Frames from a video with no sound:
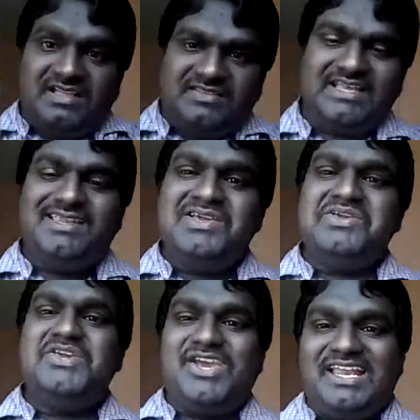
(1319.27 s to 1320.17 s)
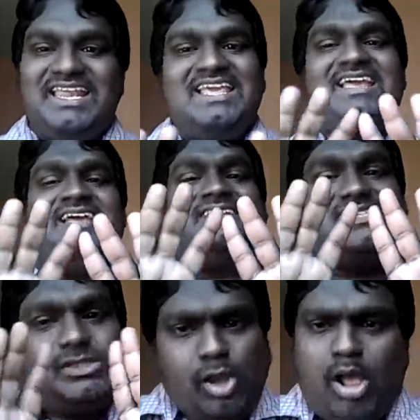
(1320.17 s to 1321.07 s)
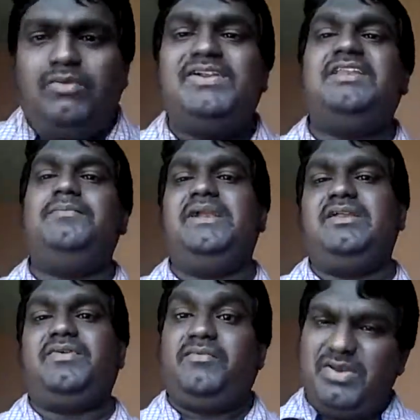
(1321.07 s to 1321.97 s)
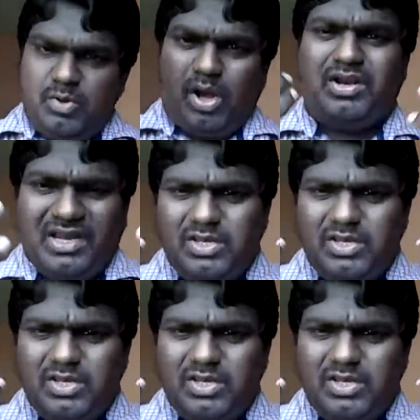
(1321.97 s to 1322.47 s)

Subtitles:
Then you can solve it in a better way. When you already